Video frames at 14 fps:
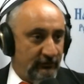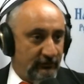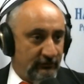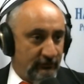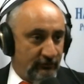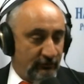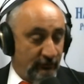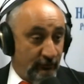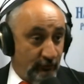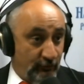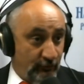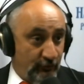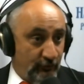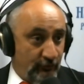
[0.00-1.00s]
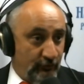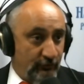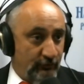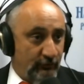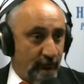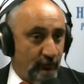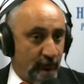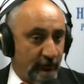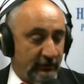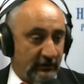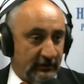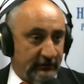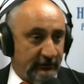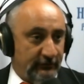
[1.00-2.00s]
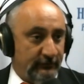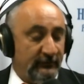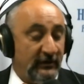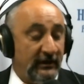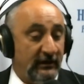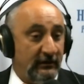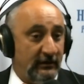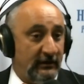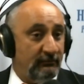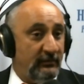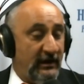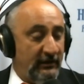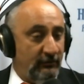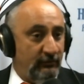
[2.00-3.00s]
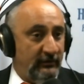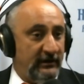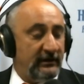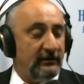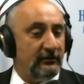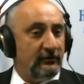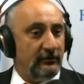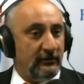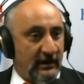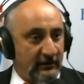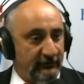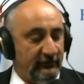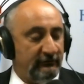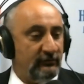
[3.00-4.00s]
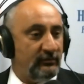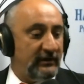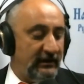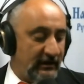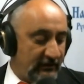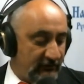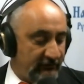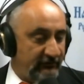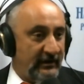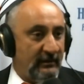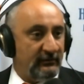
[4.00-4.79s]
to work on you. And by the way, oh, how's everybody? How's the family